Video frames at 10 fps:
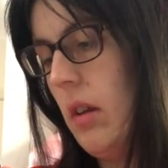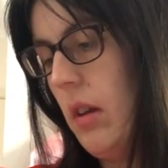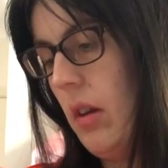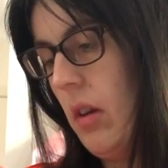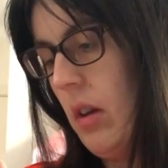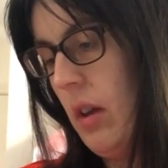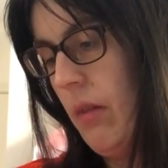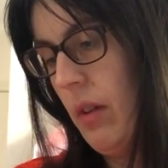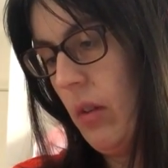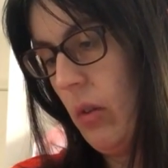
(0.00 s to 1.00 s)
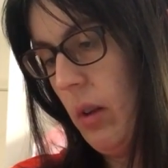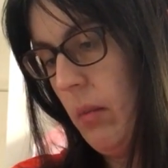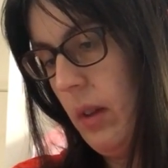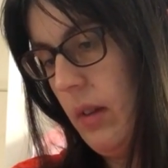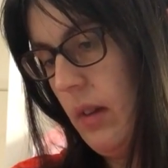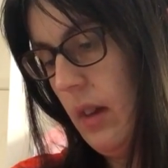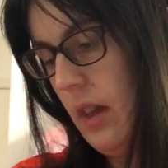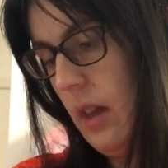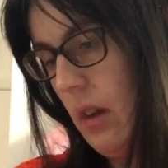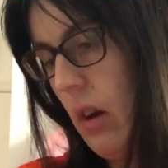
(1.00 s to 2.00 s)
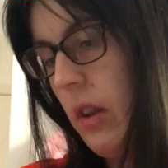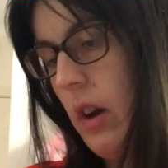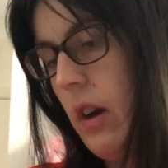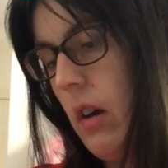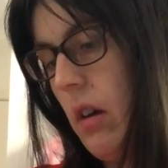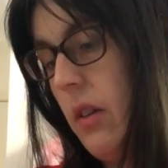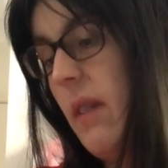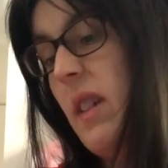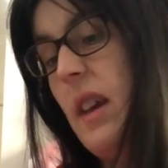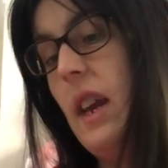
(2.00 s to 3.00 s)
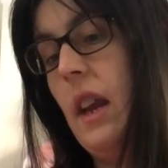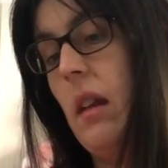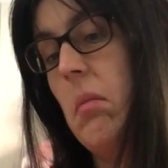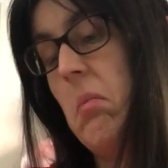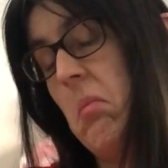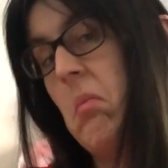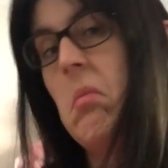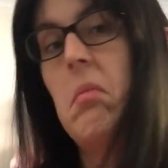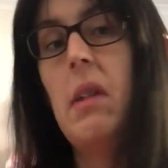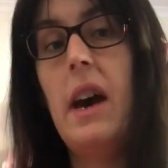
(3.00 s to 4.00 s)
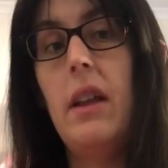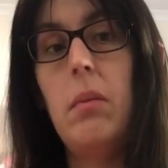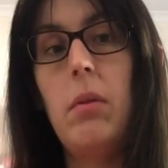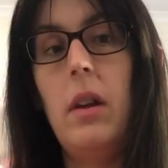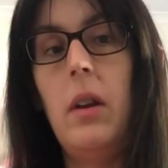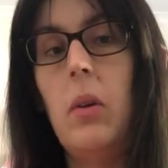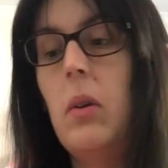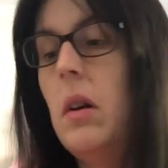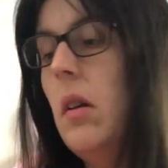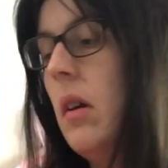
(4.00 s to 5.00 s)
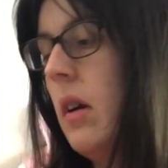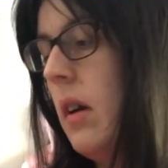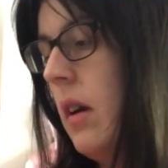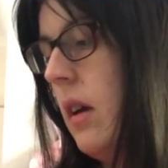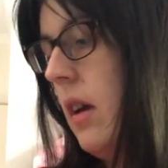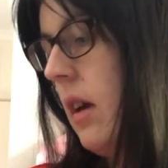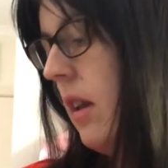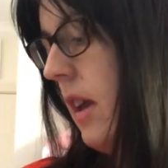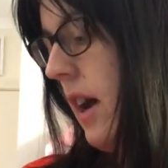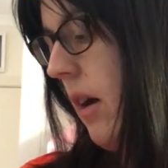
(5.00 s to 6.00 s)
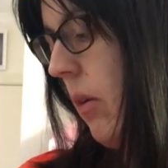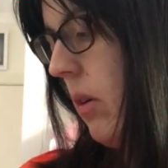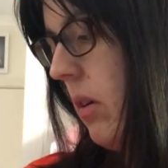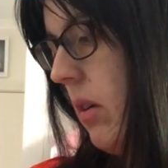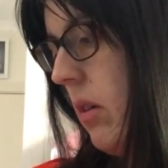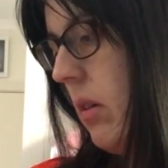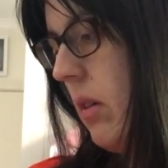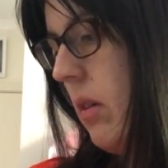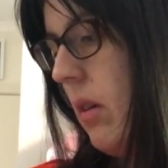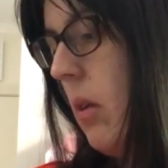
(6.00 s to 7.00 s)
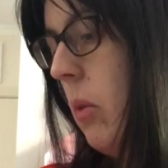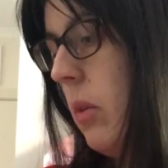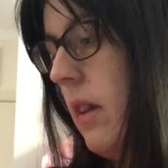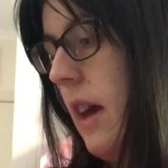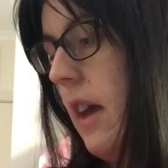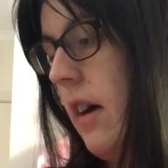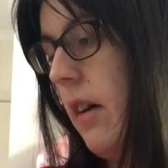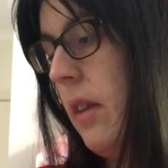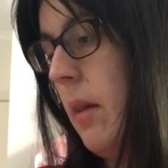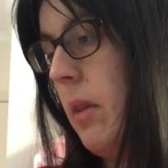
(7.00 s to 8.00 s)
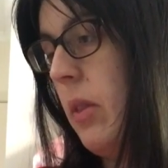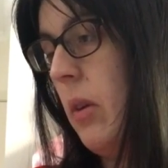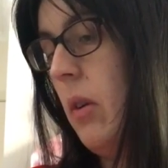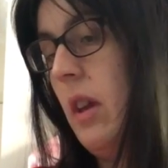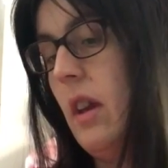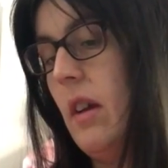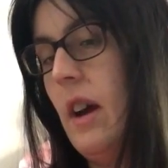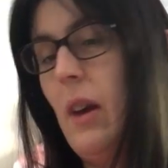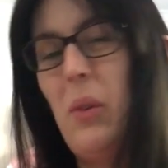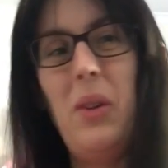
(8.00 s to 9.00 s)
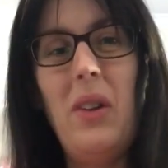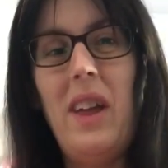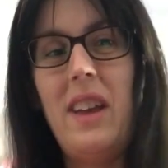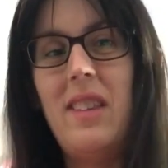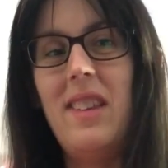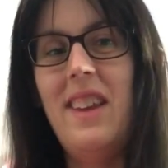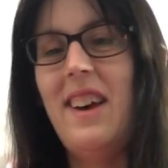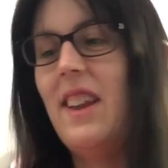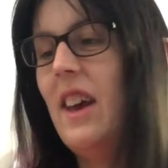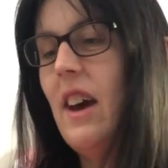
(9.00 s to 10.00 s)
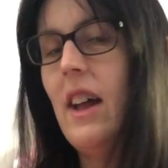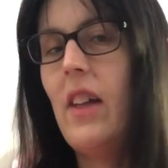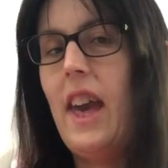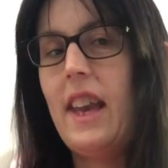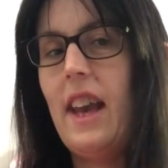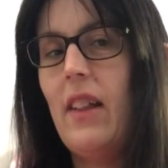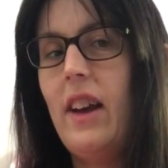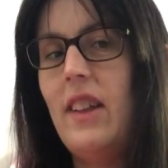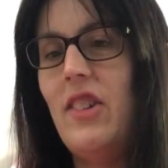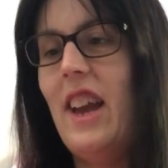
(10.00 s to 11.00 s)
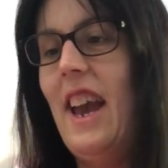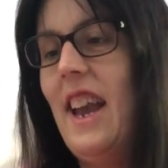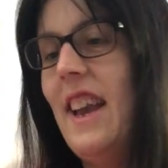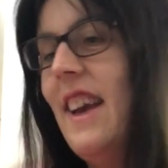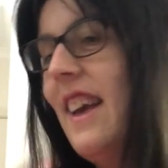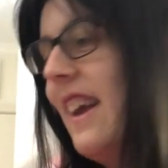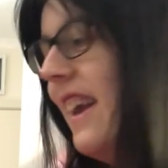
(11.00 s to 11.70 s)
If it's got him listed. Oh, no, 17. That's pretty good. Now, oh, Sonata, number 30. I also like Sonata. I like LIJ.